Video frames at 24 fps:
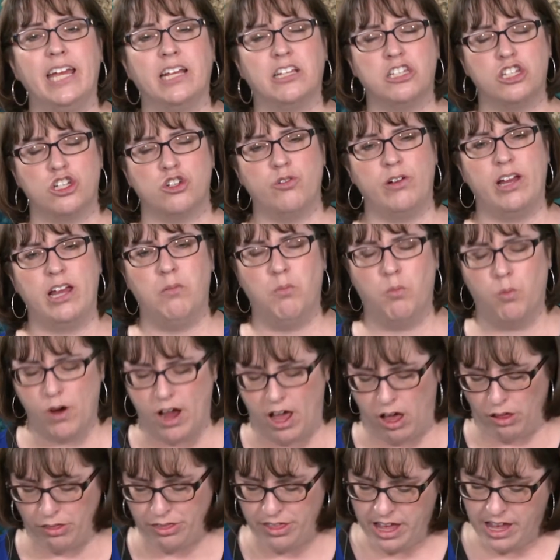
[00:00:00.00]
extreme
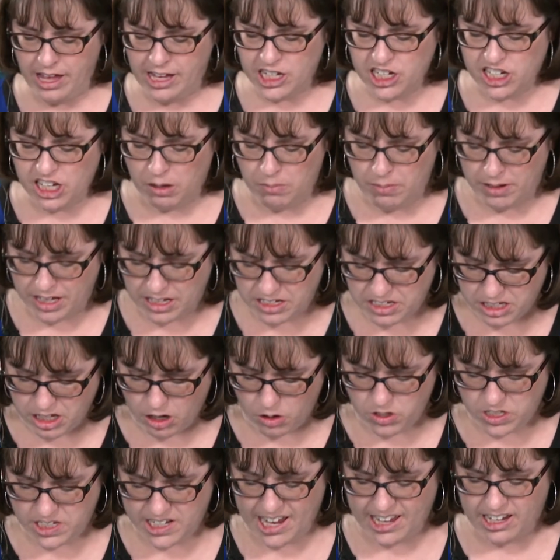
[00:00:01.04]
wealth shall be
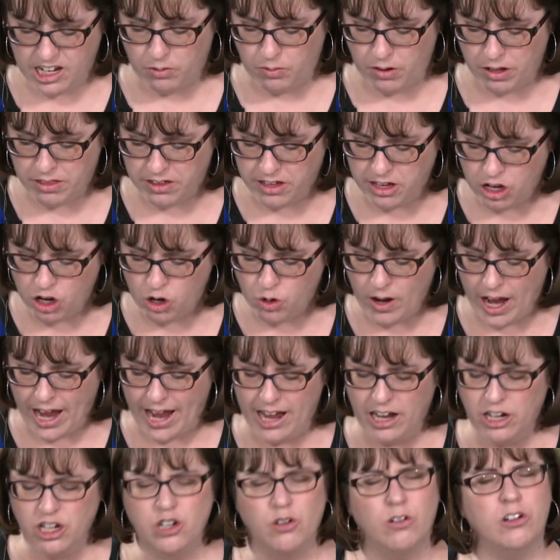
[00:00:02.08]
associated with you
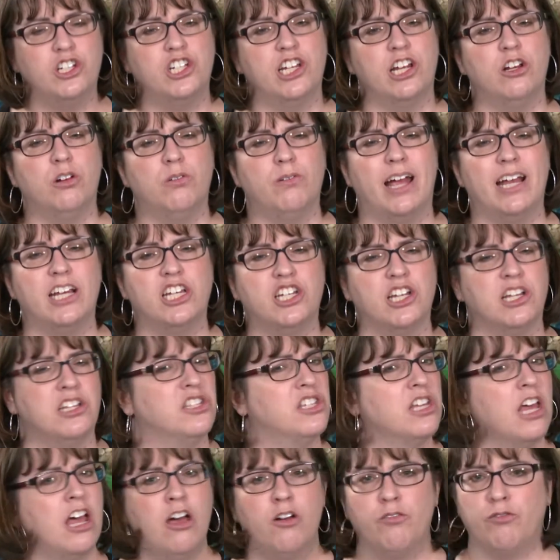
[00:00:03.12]
and your
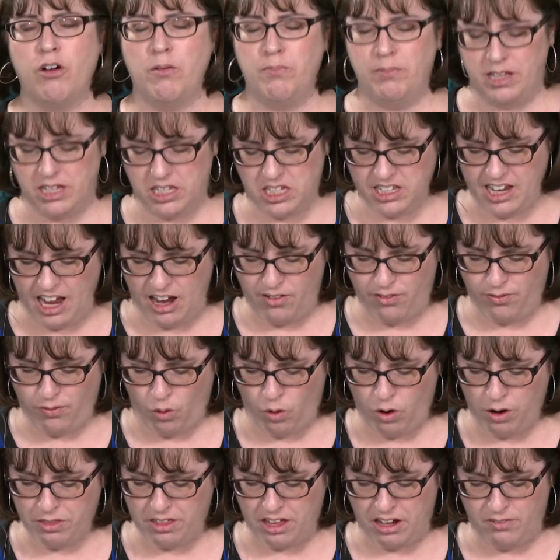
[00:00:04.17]
generations from this day
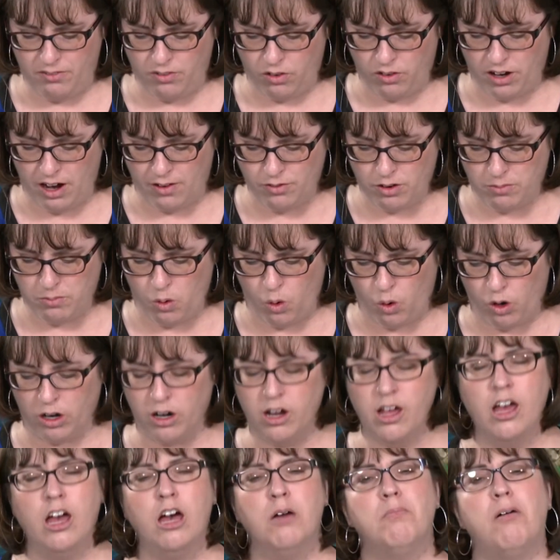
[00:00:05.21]
forth and forevermore.
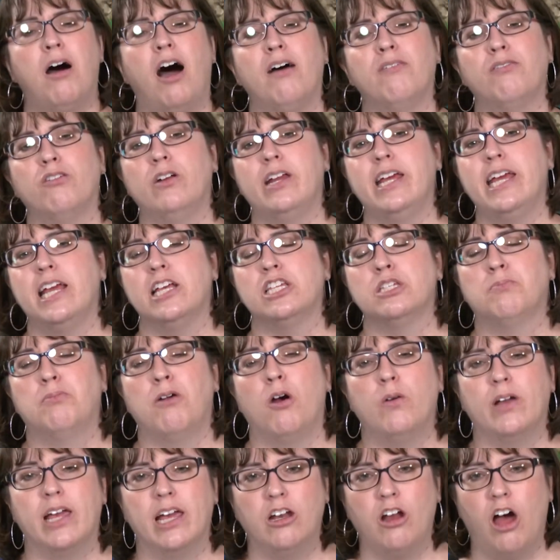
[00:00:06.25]
Poverty is
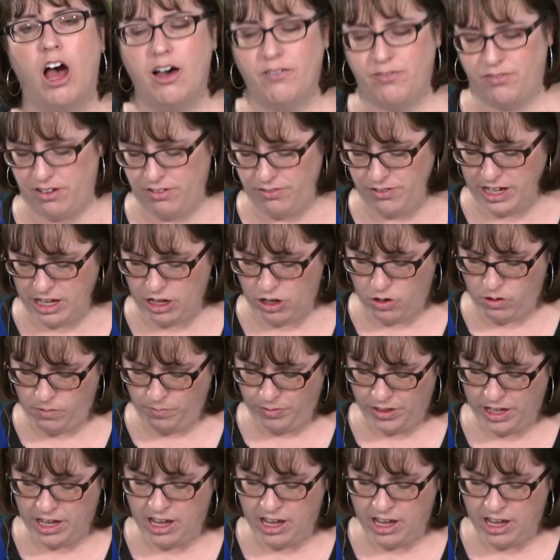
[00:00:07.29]
broken off of you,